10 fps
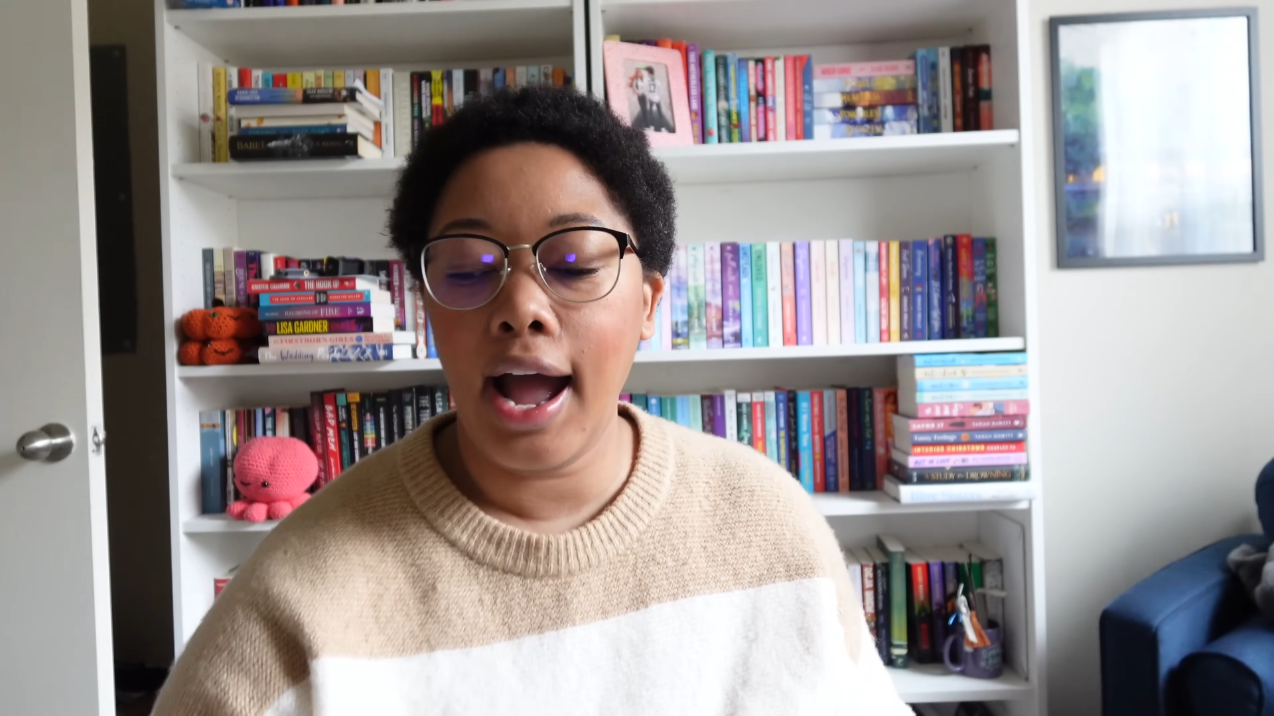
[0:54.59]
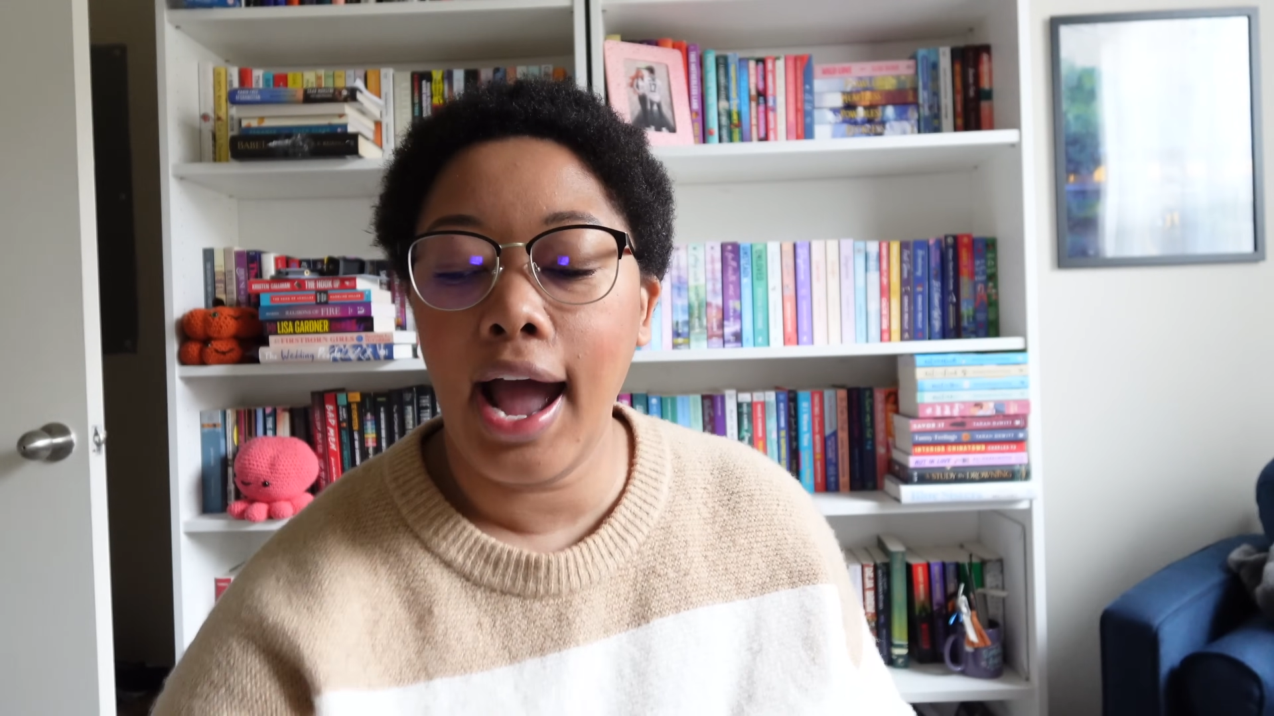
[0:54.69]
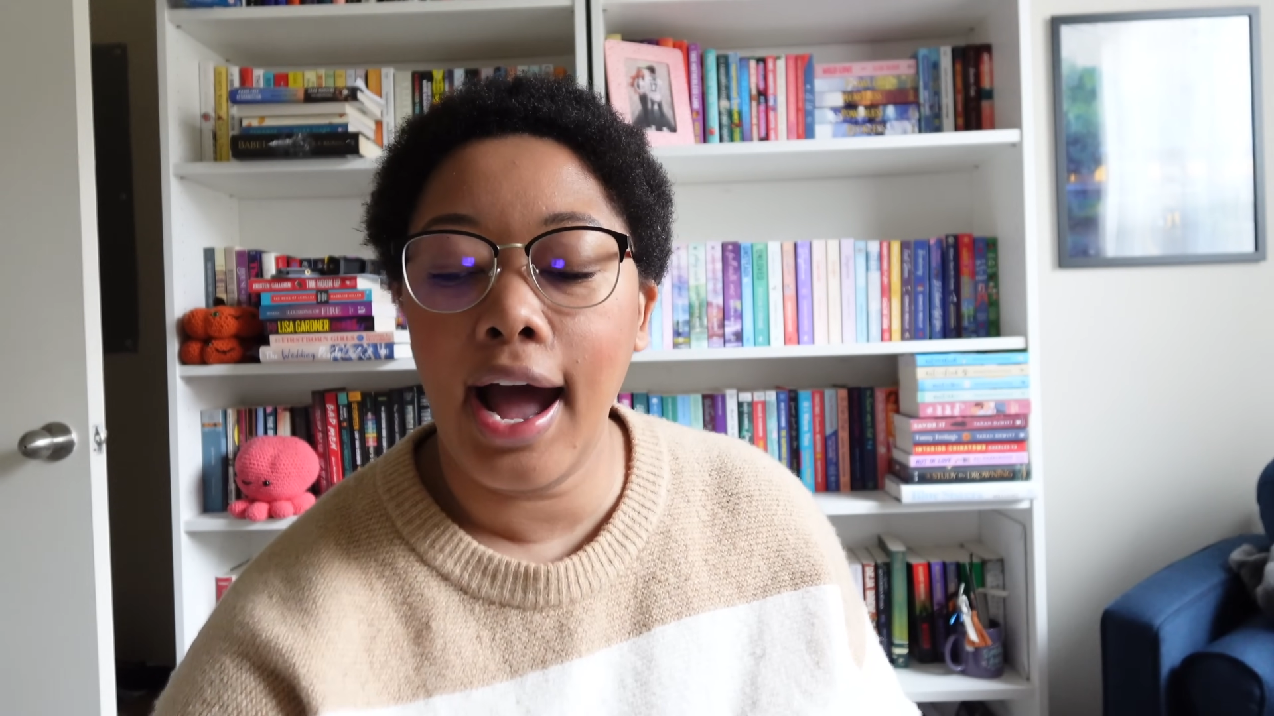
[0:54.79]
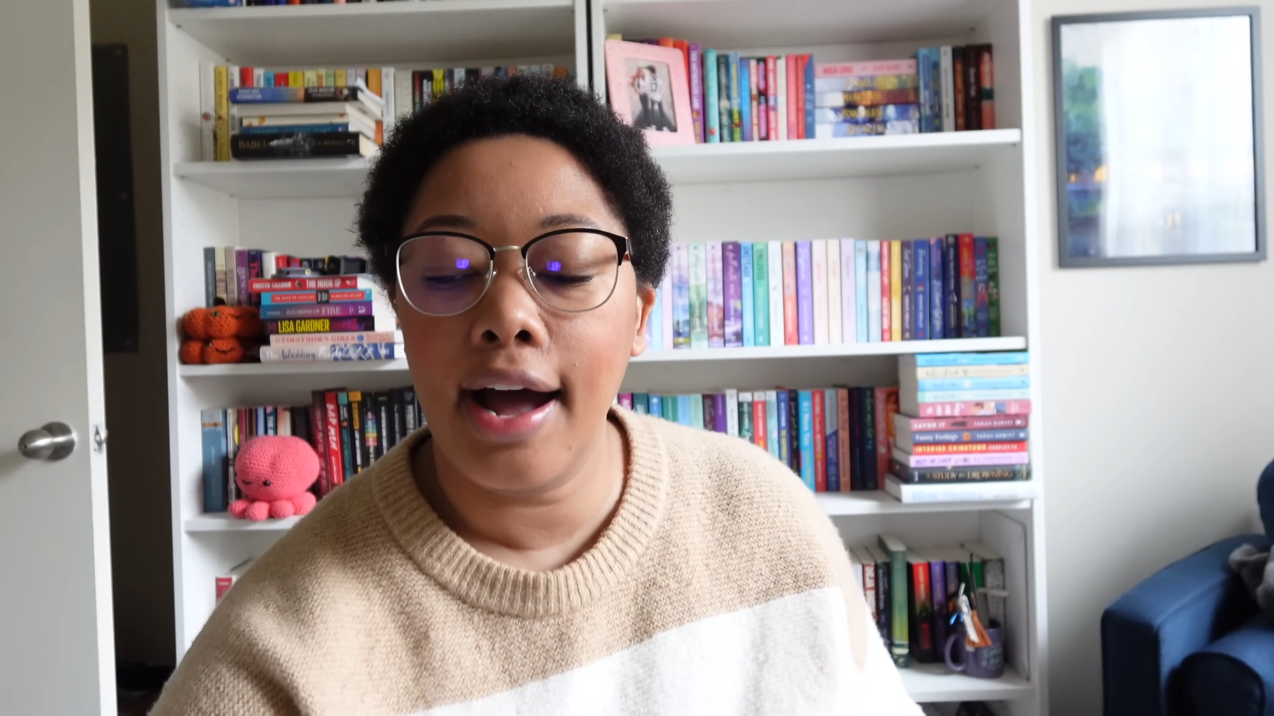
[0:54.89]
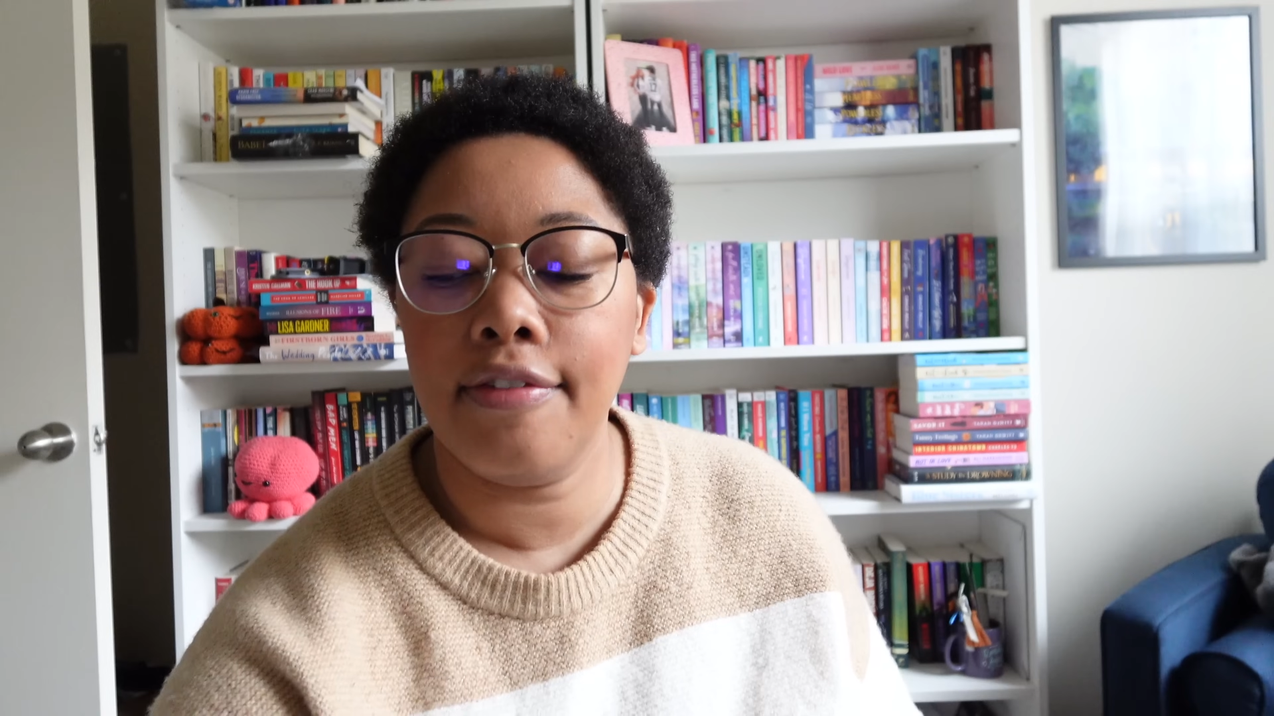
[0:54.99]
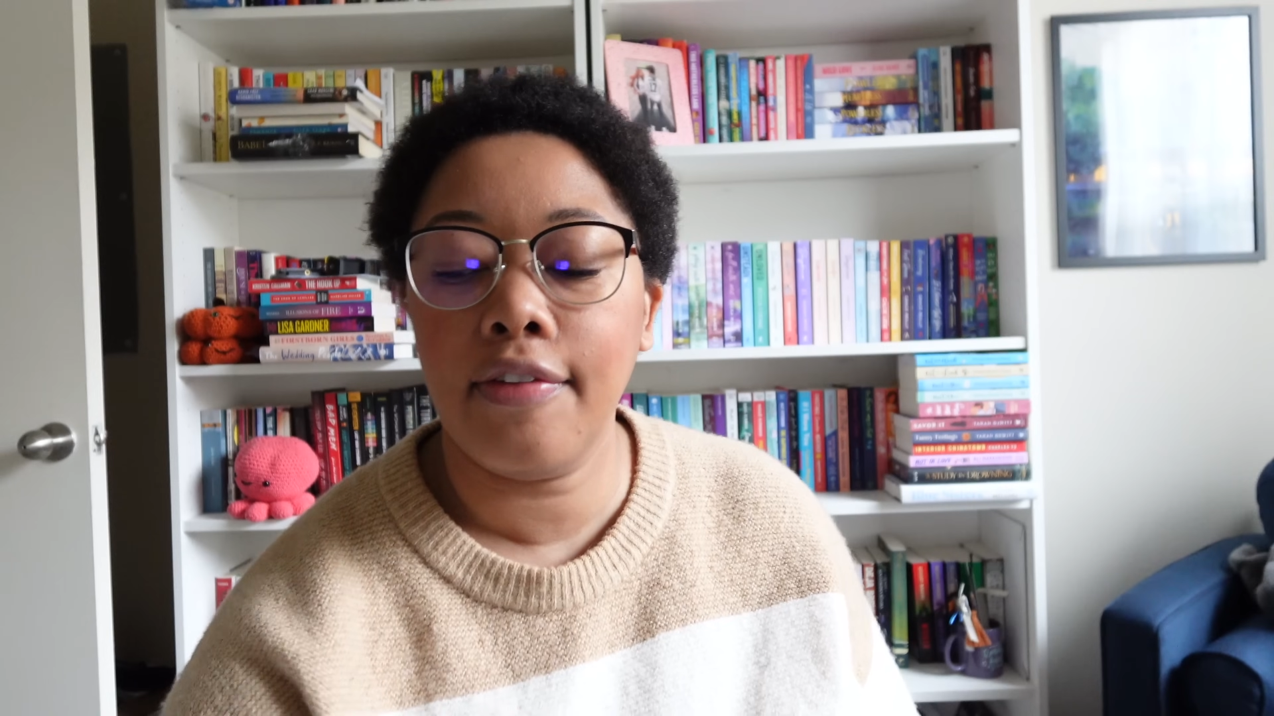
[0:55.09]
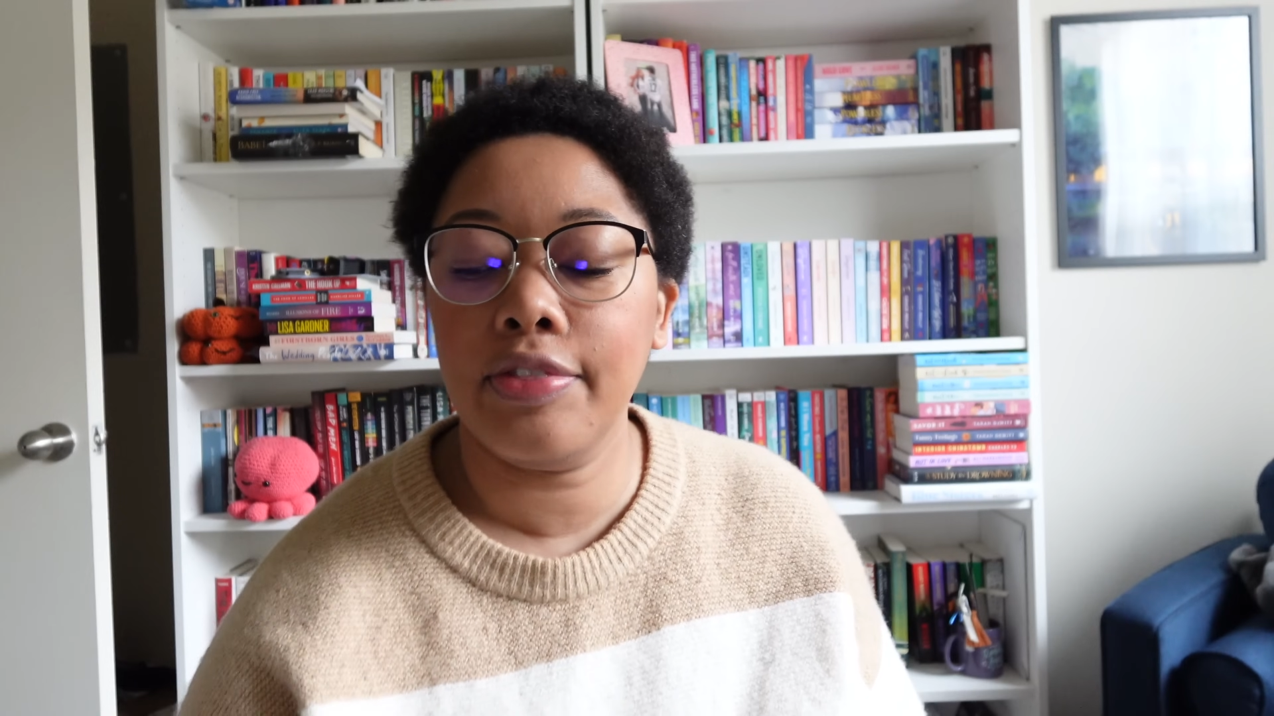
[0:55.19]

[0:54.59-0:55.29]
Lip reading: I have